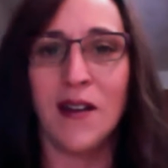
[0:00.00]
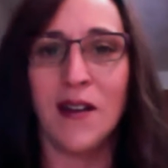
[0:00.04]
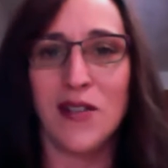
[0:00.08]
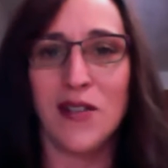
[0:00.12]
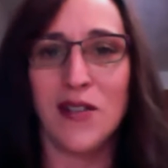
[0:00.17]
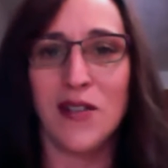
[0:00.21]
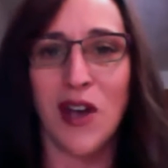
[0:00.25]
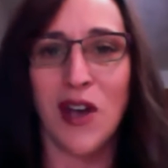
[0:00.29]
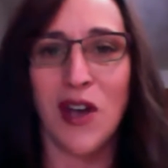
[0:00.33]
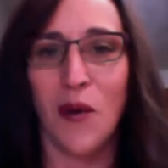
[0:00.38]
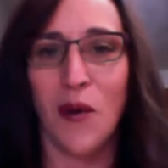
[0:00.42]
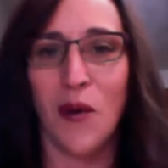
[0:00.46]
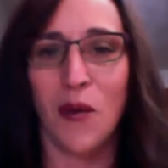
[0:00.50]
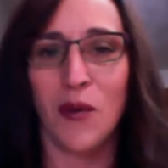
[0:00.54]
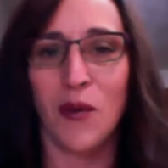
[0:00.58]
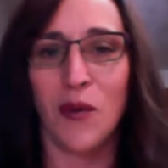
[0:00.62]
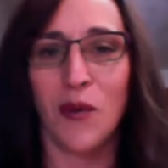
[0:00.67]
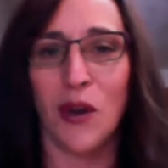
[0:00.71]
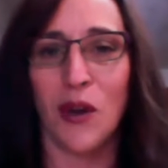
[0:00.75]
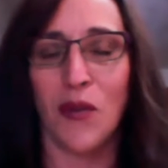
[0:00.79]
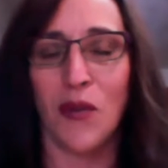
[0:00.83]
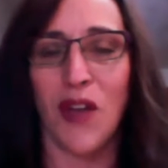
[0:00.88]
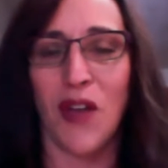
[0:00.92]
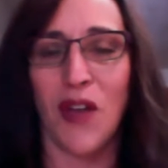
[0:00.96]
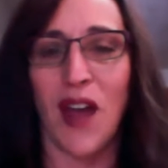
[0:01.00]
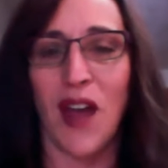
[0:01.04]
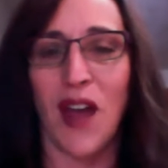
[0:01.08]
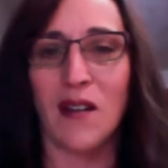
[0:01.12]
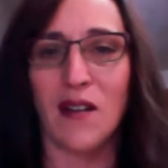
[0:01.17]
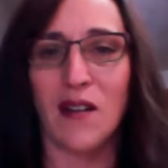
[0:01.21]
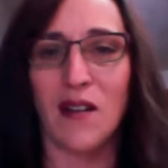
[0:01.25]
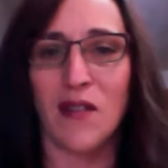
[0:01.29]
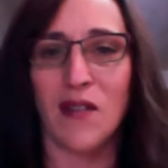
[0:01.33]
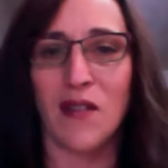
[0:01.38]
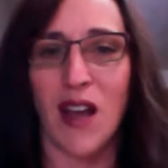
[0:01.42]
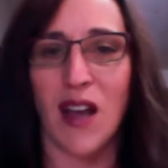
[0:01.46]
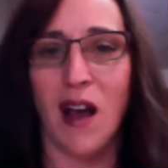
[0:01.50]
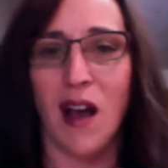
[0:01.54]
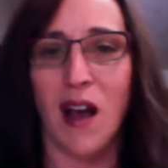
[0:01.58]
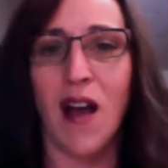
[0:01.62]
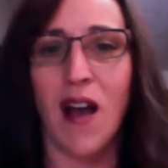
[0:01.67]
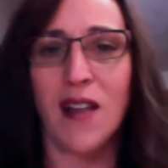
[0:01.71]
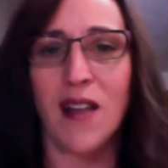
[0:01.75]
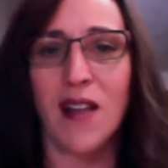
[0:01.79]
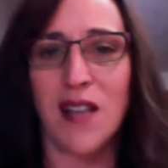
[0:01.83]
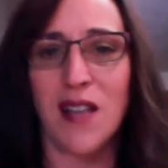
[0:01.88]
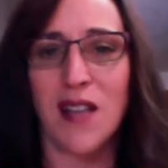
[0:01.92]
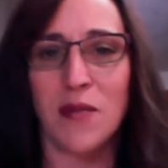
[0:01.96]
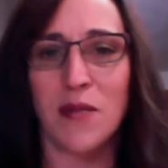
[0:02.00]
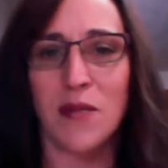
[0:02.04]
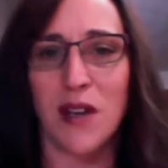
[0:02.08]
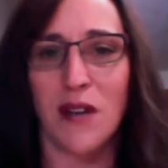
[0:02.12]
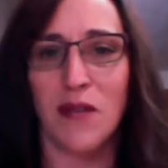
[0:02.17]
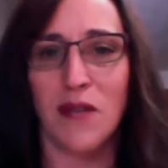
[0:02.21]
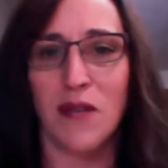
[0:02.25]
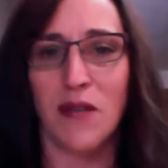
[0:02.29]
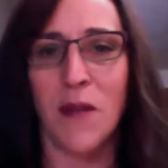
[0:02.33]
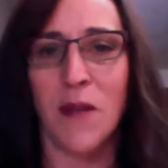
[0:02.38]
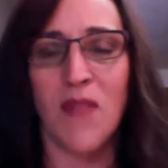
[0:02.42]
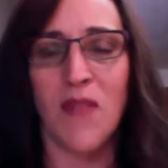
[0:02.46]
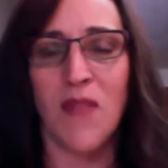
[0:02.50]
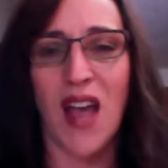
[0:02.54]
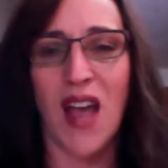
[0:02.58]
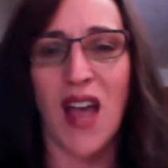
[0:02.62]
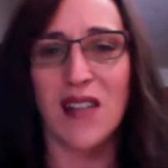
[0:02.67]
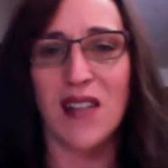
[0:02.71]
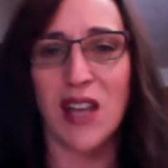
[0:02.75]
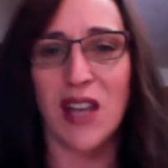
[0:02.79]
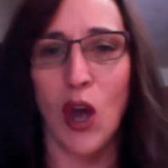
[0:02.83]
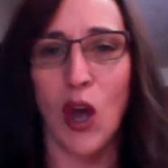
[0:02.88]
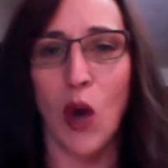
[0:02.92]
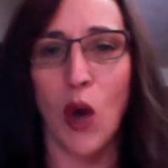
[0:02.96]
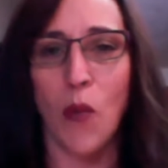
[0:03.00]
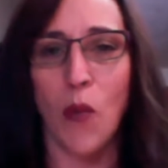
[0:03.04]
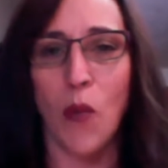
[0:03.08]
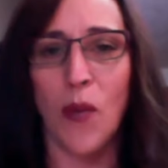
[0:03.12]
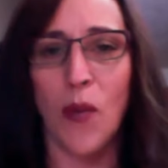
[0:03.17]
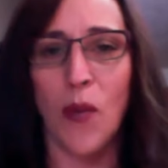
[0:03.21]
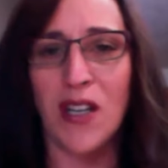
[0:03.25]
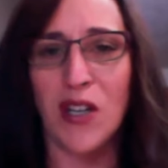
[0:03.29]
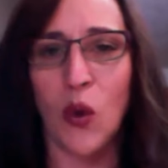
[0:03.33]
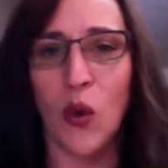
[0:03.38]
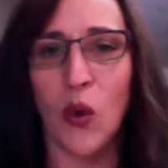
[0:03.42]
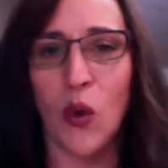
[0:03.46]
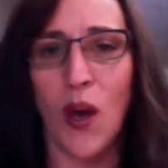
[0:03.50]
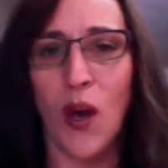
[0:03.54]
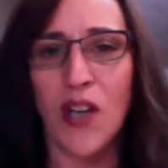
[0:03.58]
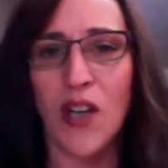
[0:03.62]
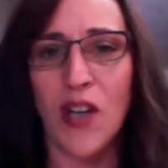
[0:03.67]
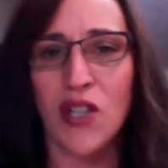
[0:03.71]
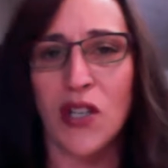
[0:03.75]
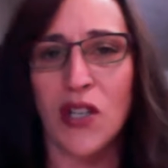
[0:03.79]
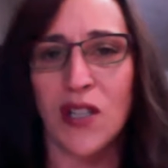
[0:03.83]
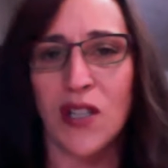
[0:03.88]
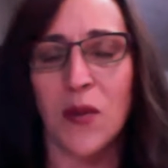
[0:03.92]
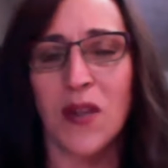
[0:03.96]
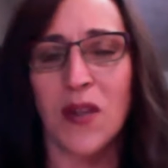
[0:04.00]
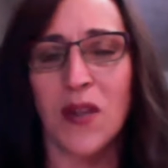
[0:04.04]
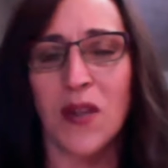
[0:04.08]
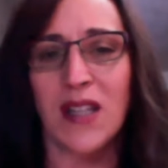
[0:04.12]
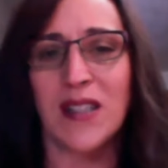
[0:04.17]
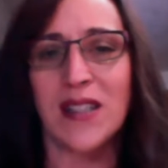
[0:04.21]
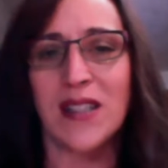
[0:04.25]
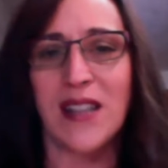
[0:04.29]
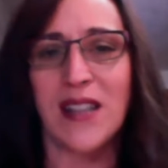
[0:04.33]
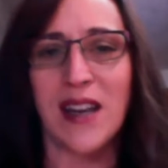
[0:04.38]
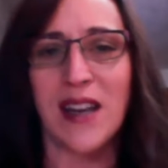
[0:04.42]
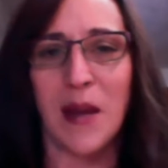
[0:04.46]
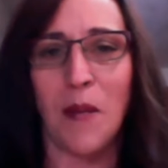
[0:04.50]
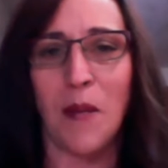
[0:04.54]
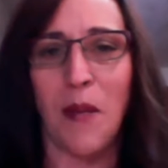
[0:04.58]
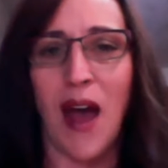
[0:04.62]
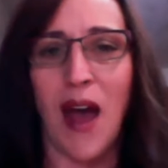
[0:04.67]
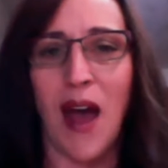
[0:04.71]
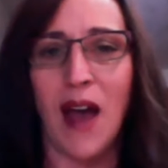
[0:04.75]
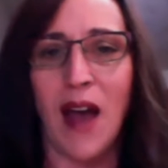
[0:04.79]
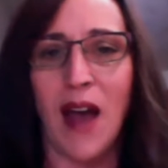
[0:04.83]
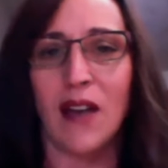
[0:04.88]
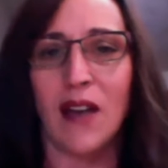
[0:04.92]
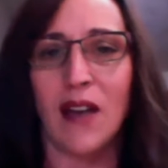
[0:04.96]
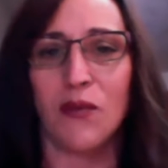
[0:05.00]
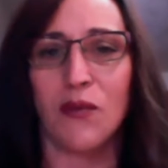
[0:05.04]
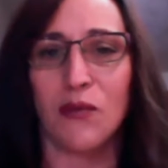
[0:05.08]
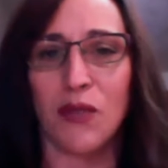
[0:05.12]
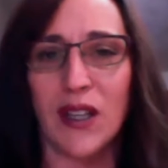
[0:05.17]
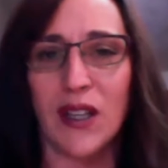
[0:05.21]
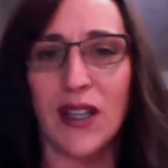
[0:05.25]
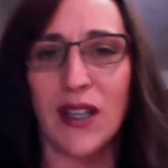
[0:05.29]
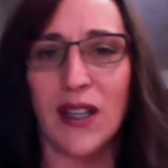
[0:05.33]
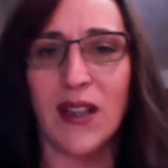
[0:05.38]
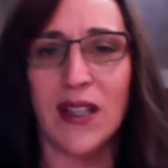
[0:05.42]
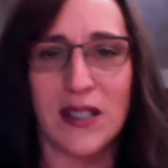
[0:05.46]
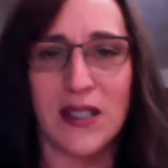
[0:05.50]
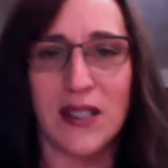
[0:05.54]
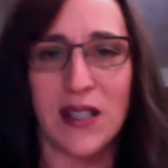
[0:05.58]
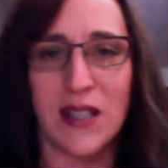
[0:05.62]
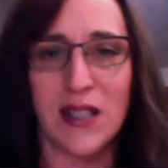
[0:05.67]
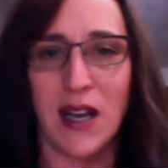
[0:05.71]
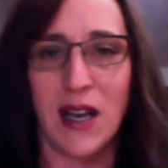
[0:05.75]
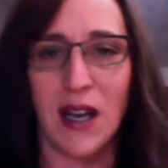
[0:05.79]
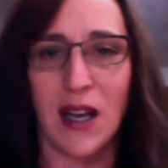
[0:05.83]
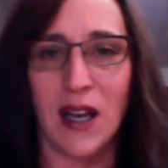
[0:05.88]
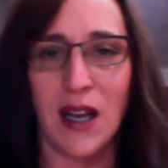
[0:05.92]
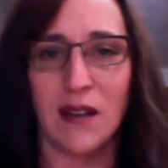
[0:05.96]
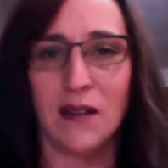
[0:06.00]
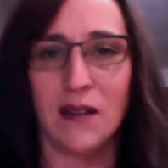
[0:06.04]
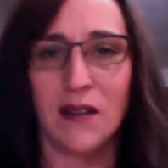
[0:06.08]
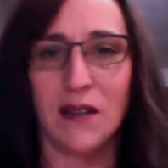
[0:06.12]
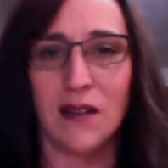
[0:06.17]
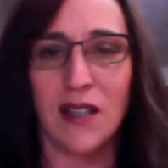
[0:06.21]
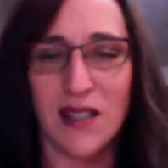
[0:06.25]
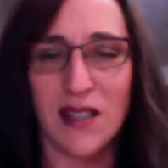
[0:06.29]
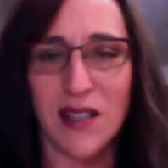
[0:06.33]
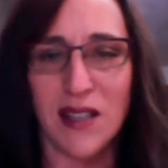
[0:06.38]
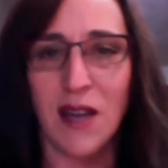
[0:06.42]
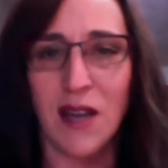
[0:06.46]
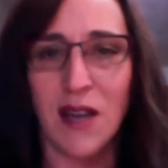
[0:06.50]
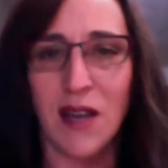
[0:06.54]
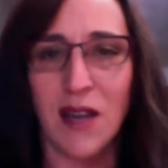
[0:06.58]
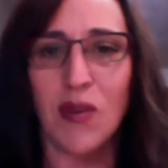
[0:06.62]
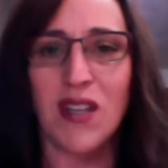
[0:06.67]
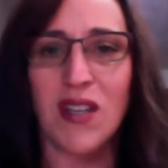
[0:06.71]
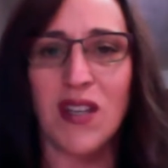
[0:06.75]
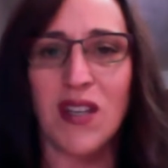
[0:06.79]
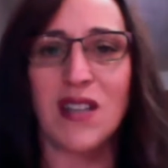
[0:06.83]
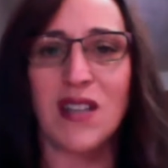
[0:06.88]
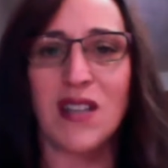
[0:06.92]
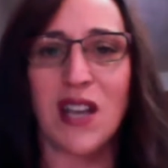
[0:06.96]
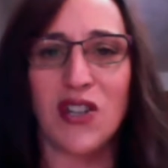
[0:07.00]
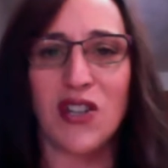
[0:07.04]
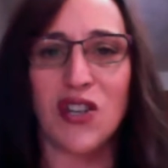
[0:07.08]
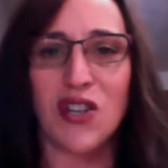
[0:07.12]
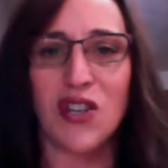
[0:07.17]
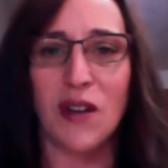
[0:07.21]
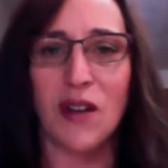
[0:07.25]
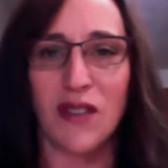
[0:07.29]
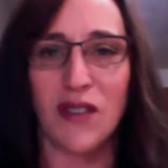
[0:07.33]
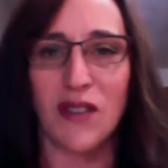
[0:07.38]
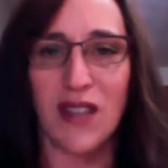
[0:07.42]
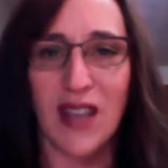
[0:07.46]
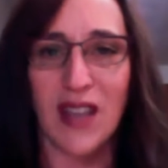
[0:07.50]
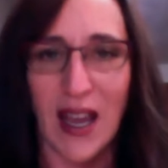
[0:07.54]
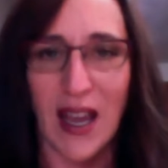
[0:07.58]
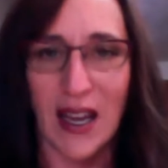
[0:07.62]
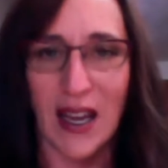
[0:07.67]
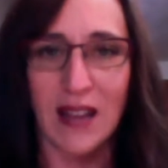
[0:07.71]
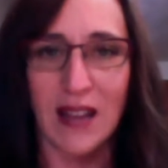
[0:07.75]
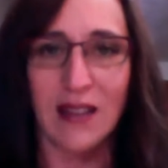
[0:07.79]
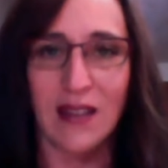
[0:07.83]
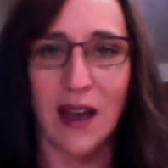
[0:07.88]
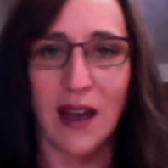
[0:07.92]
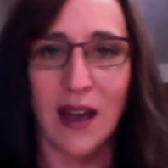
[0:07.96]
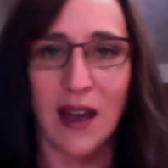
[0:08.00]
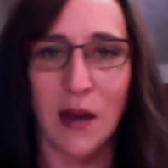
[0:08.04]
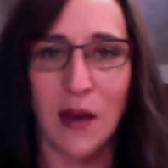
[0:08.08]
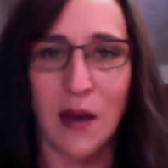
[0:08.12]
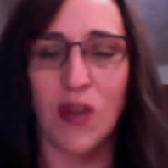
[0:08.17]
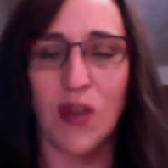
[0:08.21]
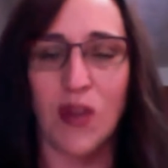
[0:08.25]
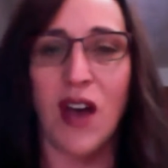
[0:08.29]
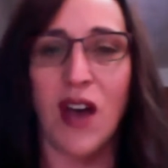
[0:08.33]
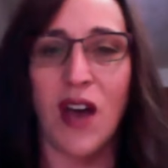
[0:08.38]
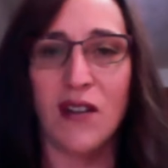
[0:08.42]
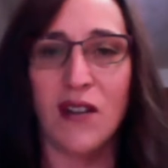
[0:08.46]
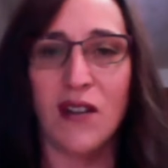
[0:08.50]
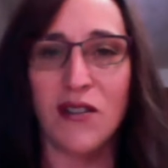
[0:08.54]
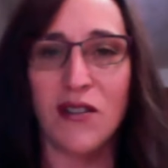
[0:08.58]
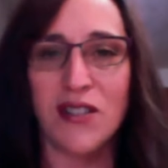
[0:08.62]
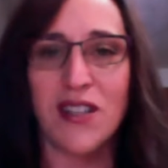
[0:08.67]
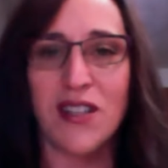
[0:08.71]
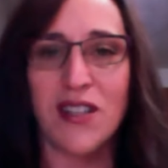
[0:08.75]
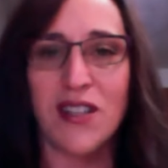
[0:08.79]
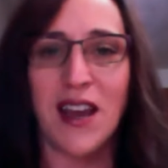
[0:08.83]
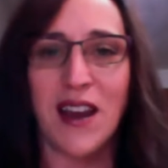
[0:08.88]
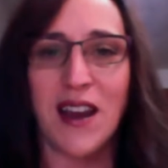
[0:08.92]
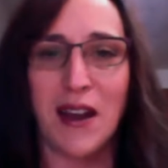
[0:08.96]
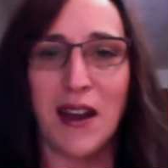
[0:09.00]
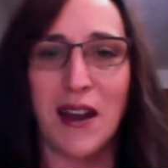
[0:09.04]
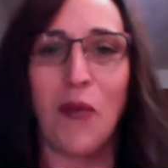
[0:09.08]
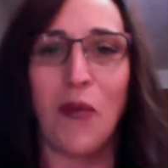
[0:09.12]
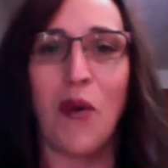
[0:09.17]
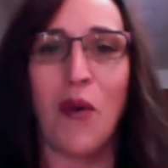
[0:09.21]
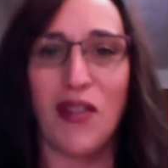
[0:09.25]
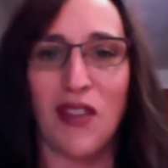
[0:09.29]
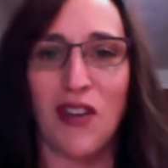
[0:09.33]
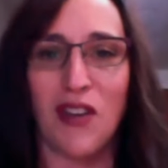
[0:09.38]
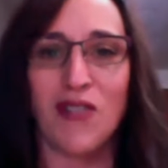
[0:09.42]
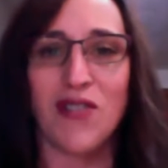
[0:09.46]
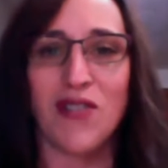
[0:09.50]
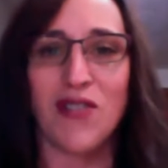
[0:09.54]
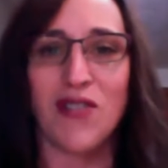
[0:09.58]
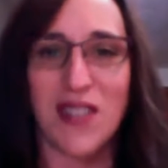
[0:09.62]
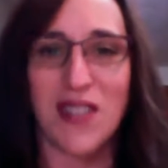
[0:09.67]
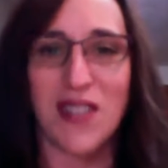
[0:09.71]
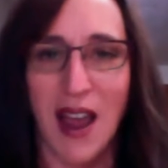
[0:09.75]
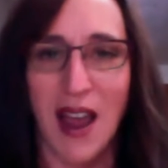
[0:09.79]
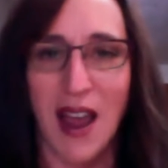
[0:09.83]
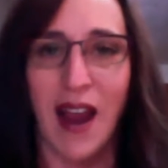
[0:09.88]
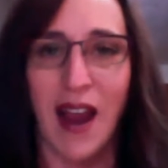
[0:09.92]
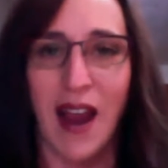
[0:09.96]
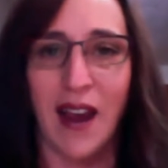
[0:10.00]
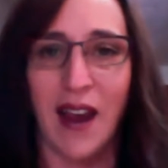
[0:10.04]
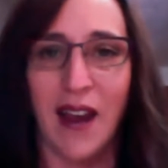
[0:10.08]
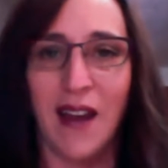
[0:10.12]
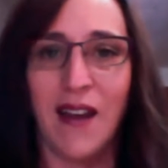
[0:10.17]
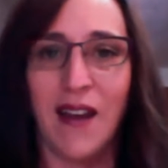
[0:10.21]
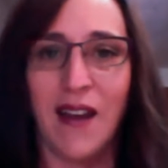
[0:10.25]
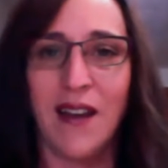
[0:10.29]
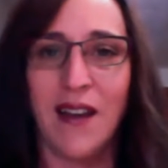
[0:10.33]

So, you know, that concept of asking open-ended questions, but then sitting back and really listening with the intention of getting them, with understanding what they're saying,